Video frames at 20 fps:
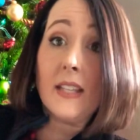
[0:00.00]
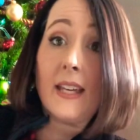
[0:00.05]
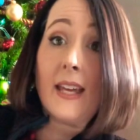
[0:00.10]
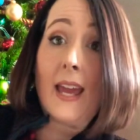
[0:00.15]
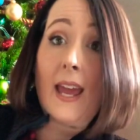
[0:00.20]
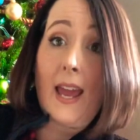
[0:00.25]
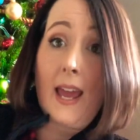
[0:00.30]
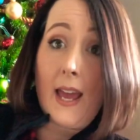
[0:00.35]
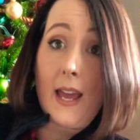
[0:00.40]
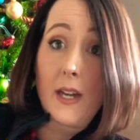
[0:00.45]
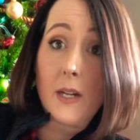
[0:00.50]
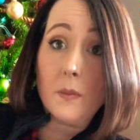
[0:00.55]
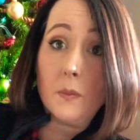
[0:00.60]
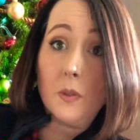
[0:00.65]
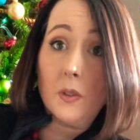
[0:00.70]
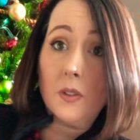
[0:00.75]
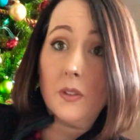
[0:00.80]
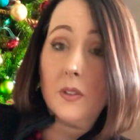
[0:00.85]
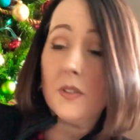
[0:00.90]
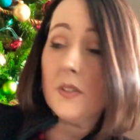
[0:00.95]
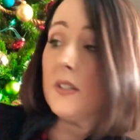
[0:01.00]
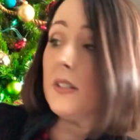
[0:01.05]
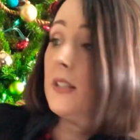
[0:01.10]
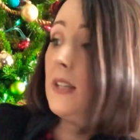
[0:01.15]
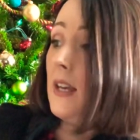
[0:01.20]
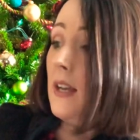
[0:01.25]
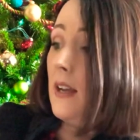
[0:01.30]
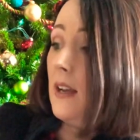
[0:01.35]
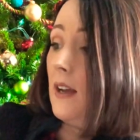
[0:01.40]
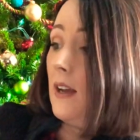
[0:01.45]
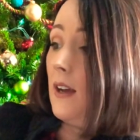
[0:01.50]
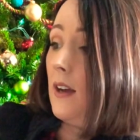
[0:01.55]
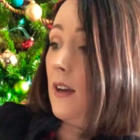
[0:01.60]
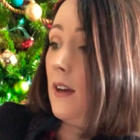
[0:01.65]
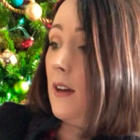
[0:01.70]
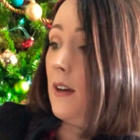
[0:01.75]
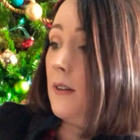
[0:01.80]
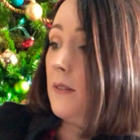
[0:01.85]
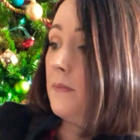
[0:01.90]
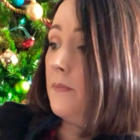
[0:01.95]
like animals,
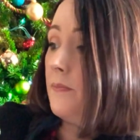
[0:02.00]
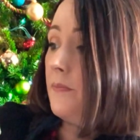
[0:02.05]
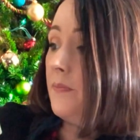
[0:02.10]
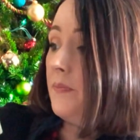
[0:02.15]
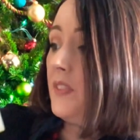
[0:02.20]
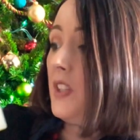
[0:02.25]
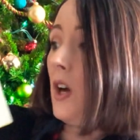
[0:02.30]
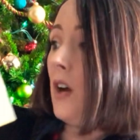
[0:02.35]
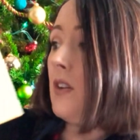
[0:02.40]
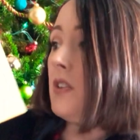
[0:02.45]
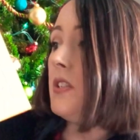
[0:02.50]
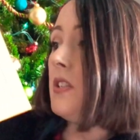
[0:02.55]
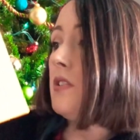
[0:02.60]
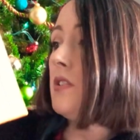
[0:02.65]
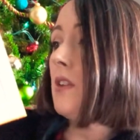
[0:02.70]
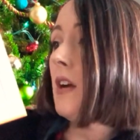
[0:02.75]
cars and